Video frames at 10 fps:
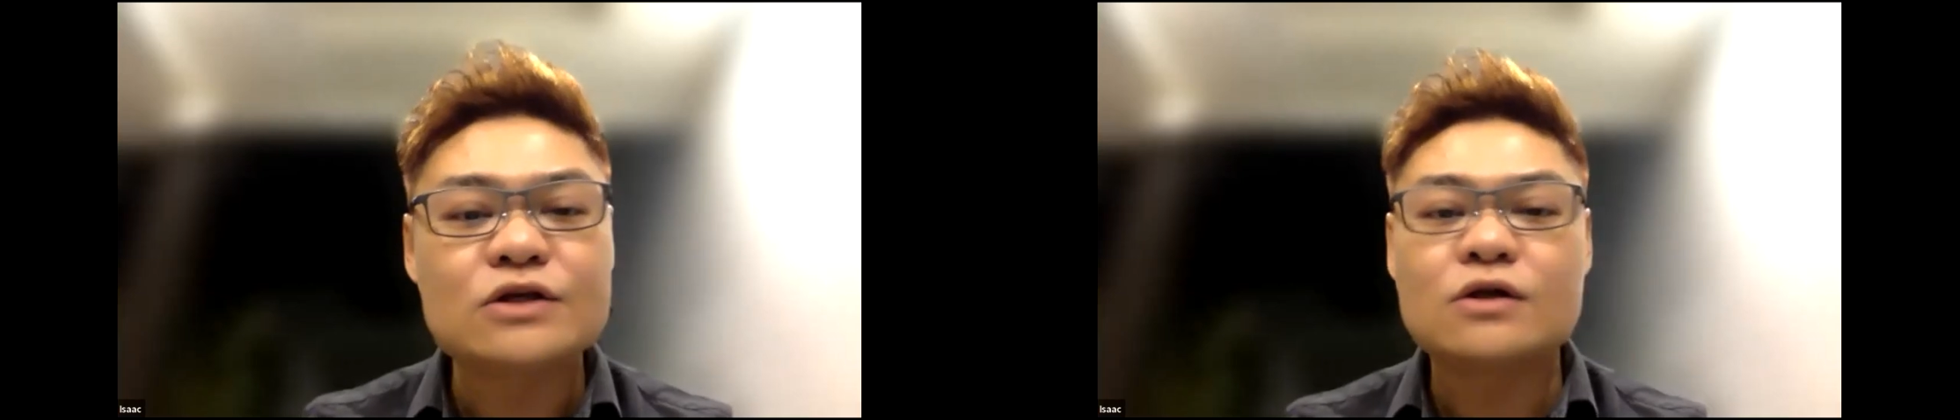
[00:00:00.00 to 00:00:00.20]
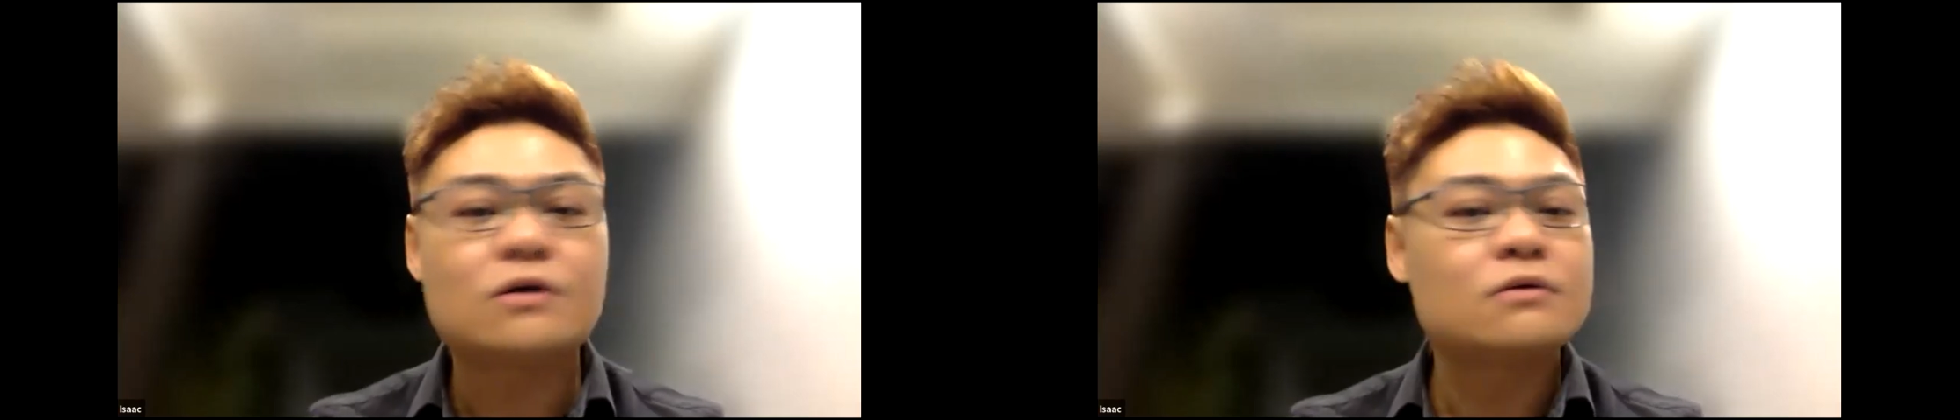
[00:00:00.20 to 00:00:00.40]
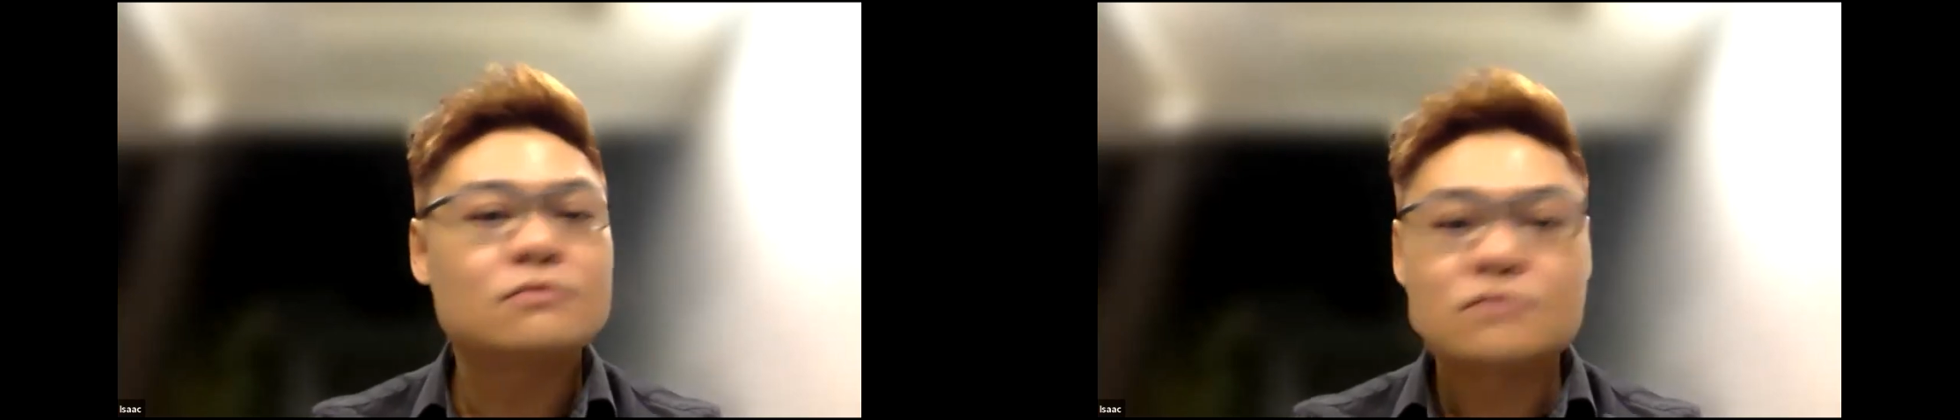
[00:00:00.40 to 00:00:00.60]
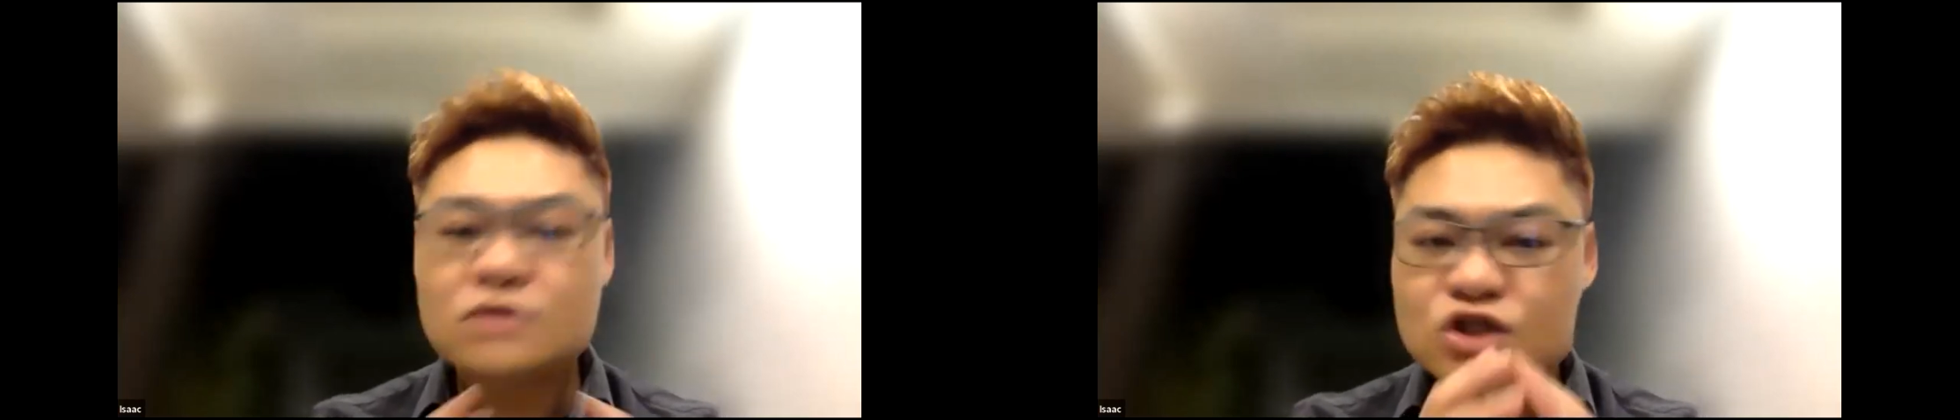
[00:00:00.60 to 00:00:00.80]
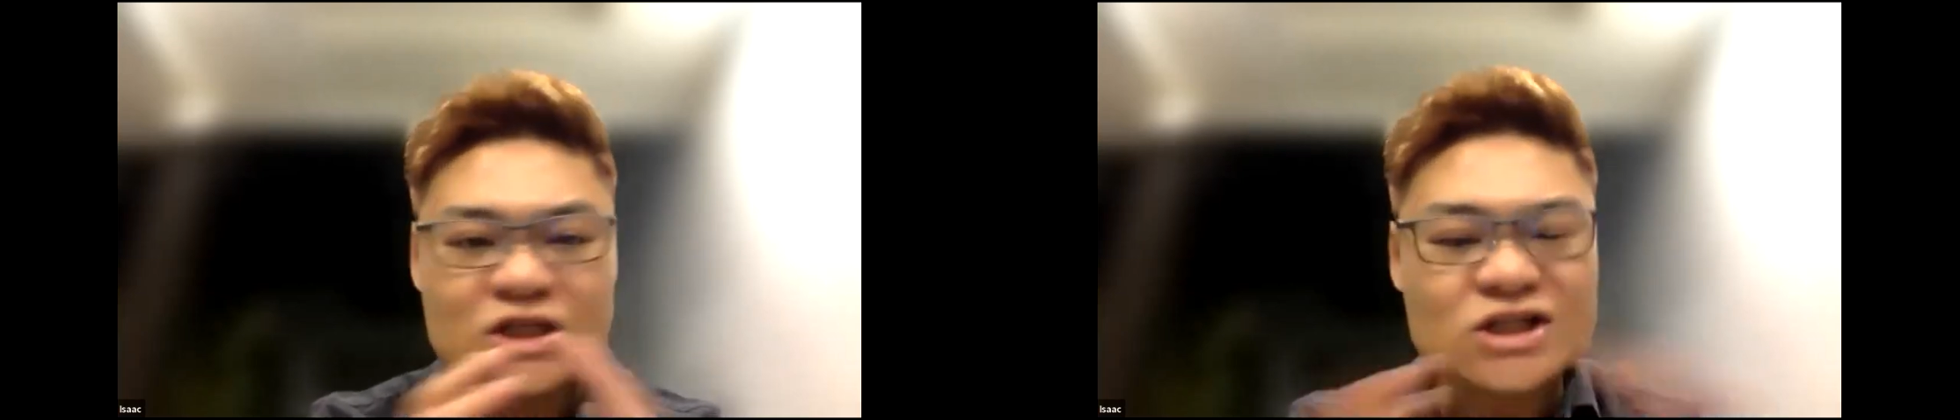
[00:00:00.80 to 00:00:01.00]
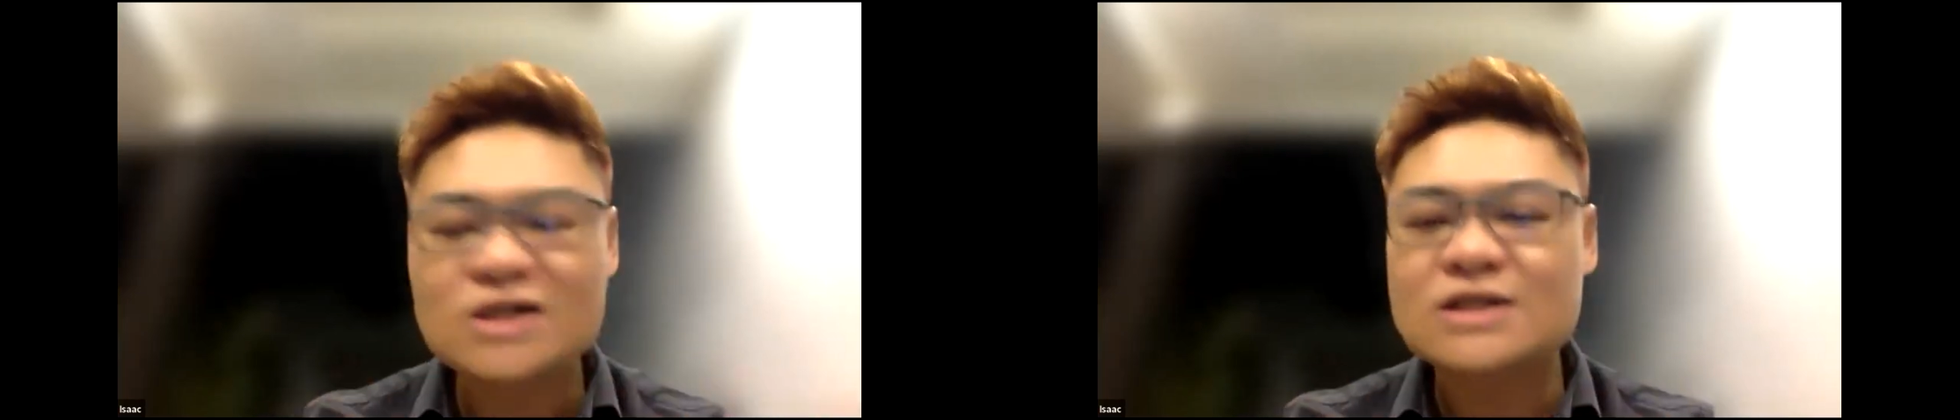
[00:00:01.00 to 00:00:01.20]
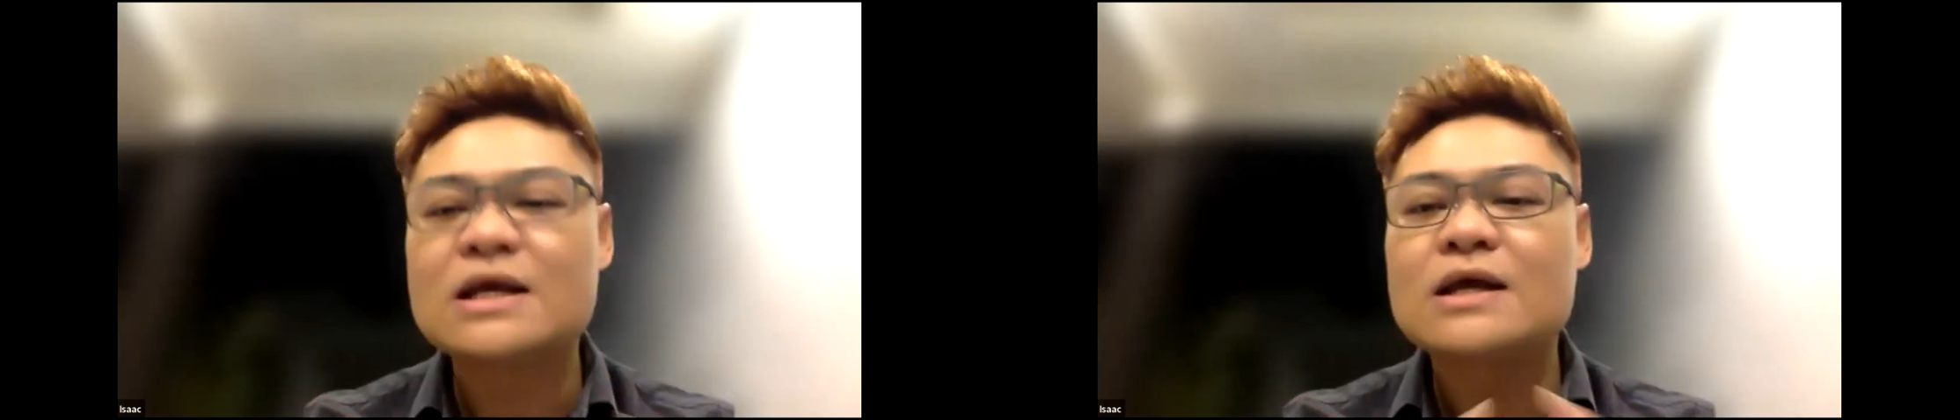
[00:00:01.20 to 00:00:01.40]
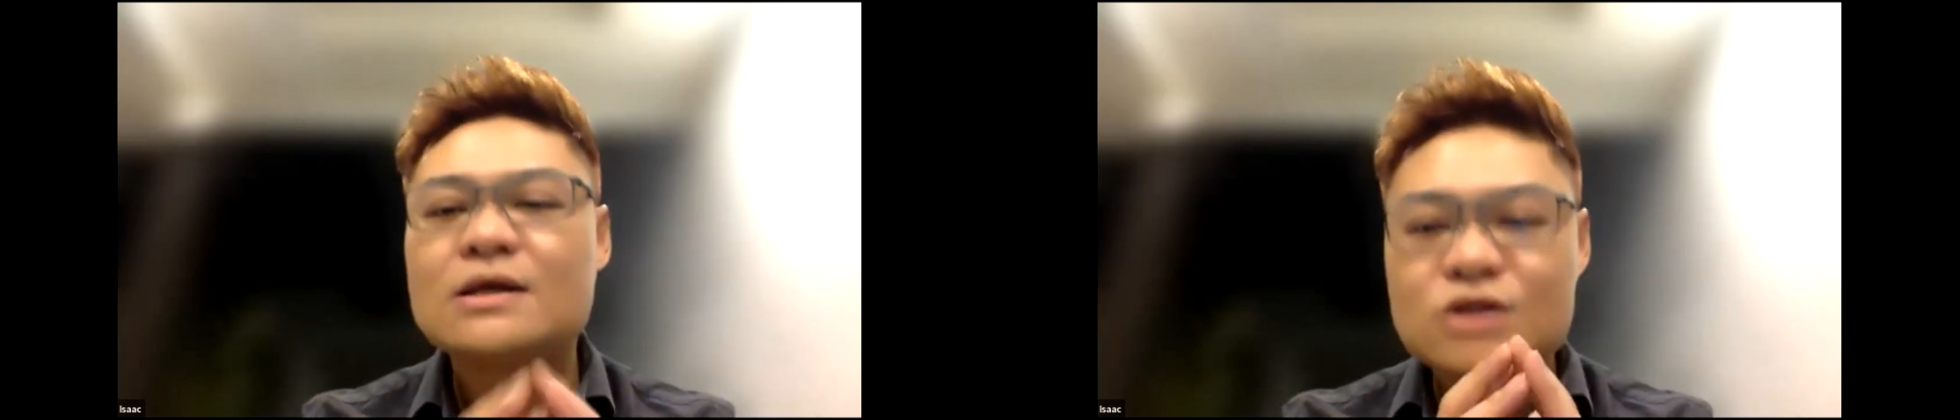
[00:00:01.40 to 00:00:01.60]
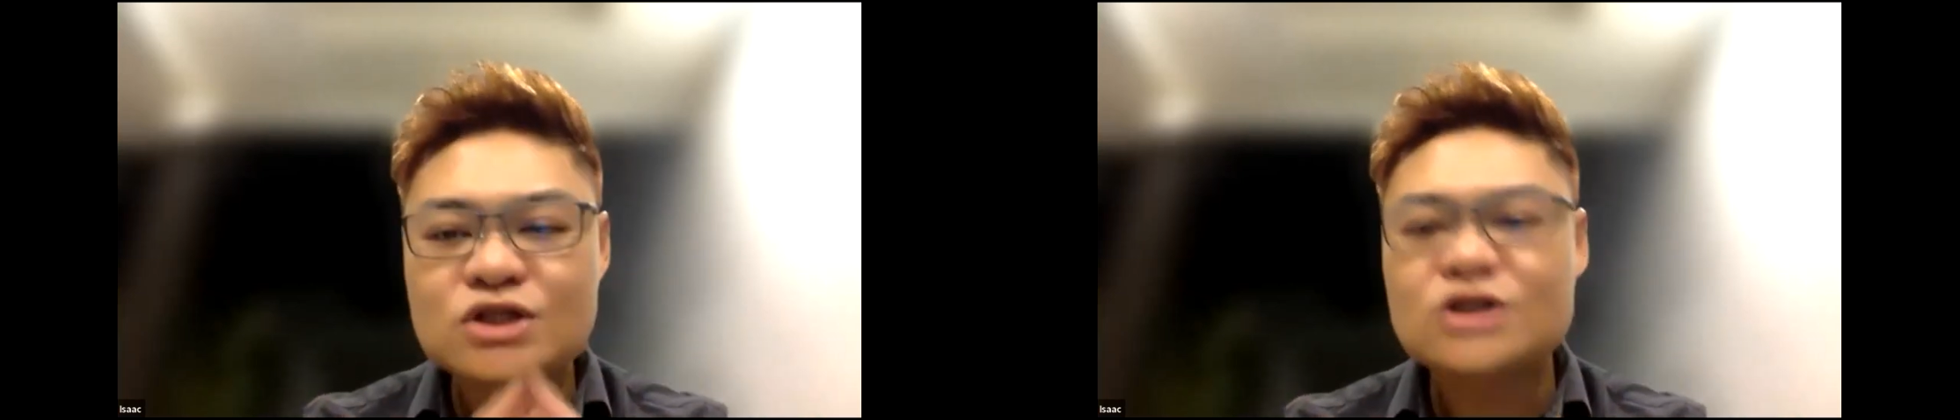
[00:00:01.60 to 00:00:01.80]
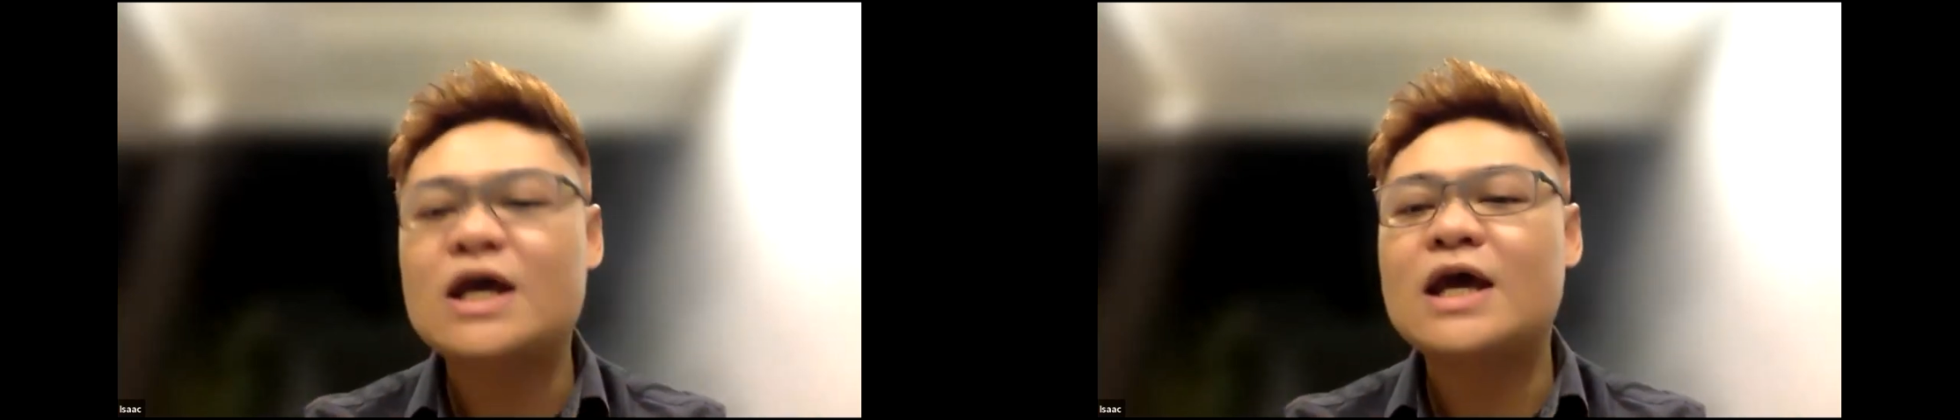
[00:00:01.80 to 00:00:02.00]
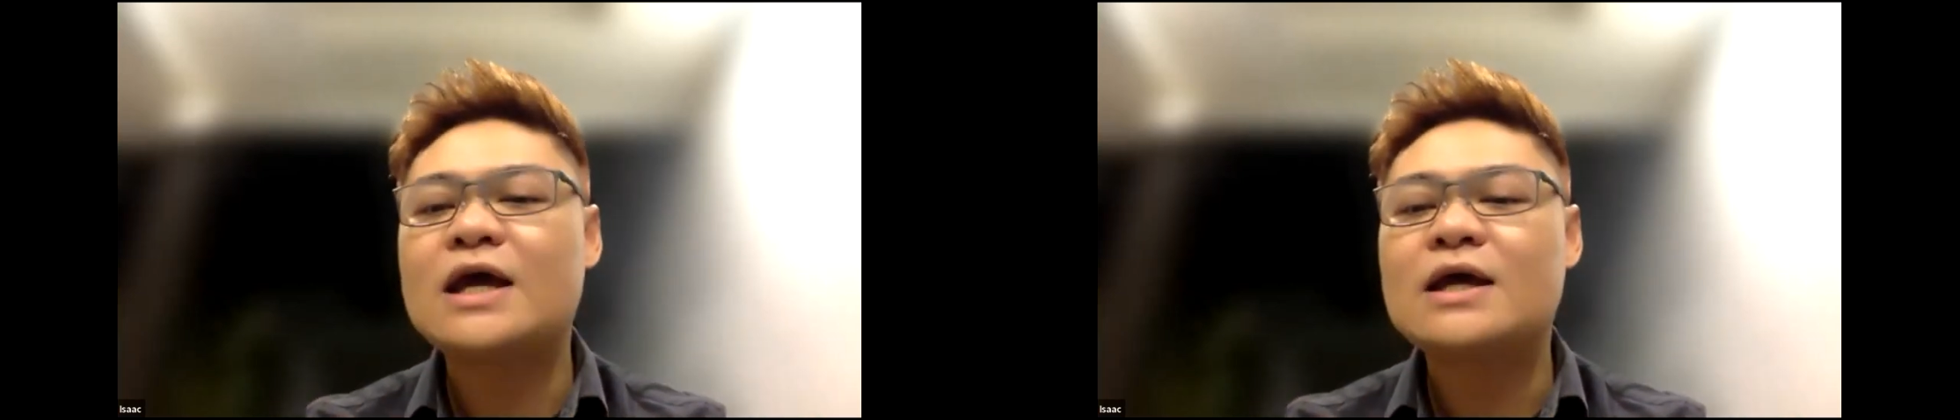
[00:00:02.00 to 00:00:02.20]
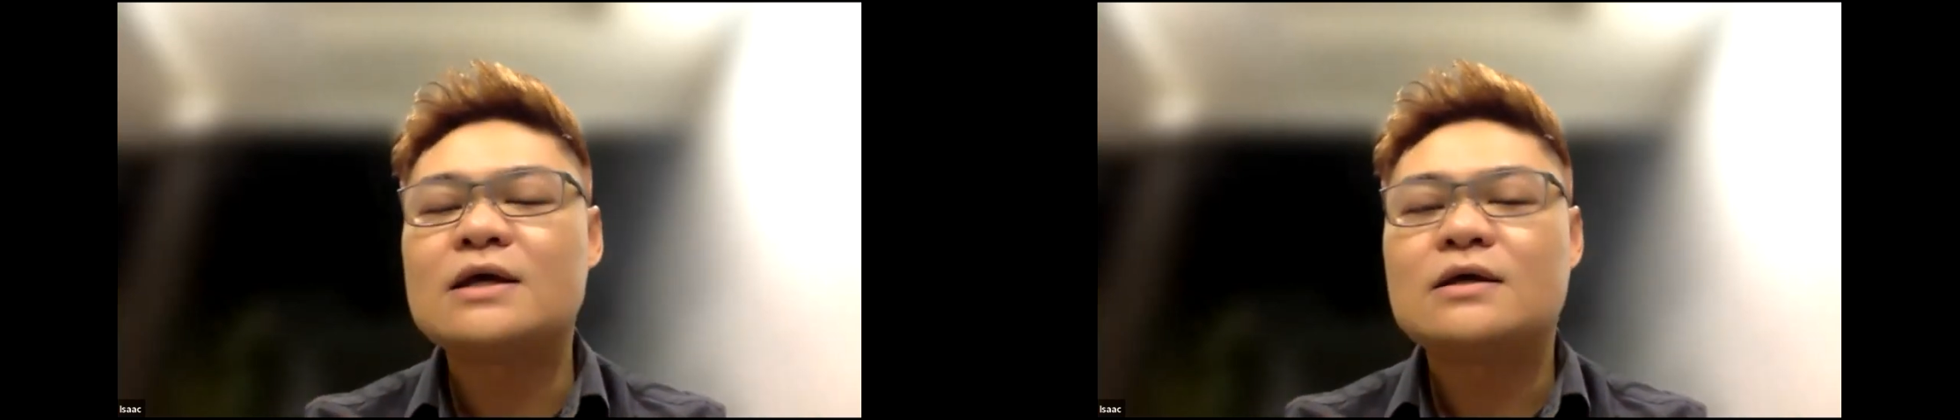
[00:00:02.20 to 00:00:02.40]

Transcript: you know. Just share